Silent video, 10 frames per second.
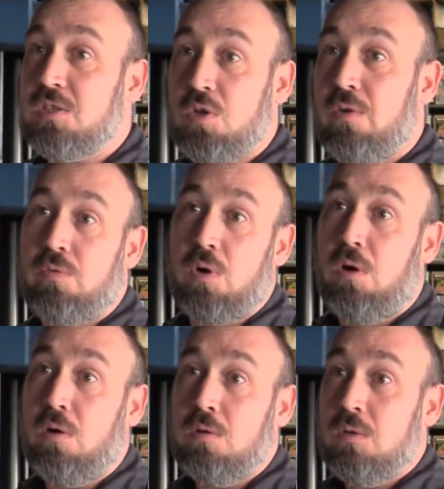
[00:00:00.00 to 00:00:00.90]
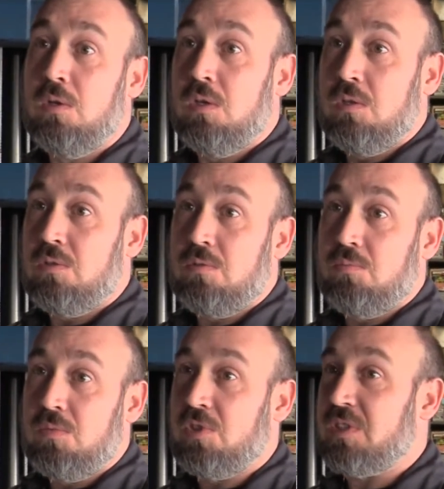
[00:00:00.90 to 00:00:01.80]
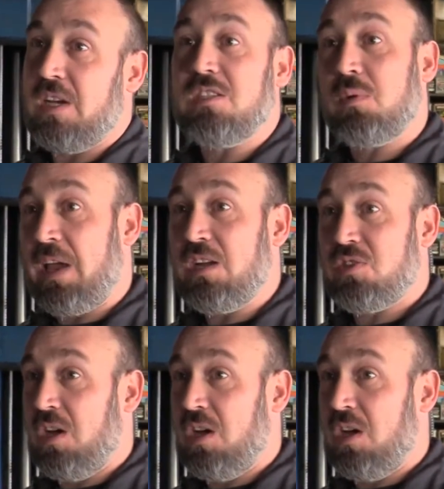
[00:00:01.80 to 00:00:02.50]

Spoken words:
was in with some real minor leaks,